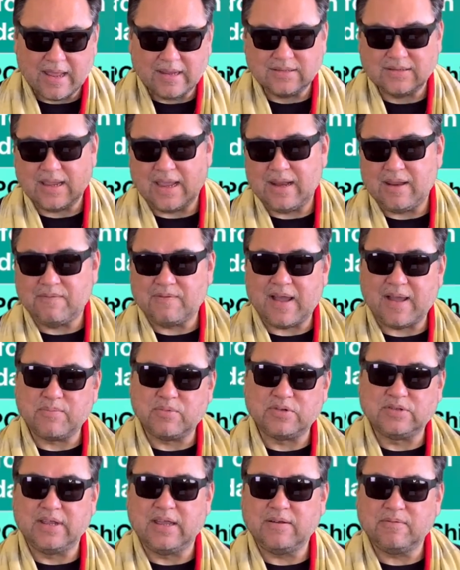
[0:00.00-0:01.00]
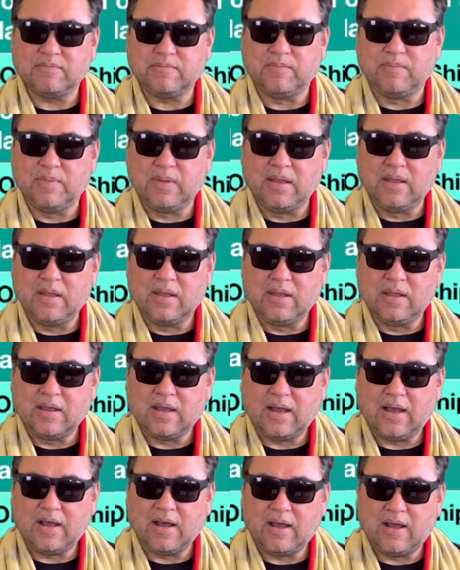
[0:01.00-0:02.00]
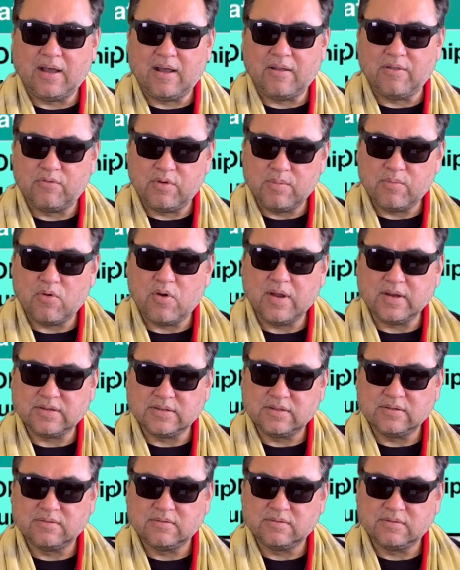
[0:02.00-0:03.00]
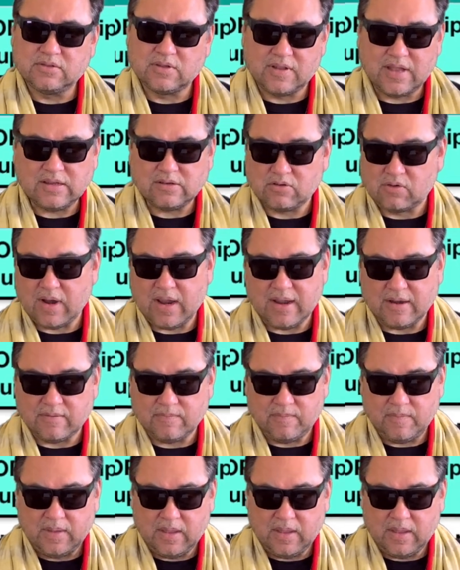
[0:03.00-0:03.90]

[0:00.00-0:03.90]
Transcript: It's eighty-five percent, uh, three points. So that's great.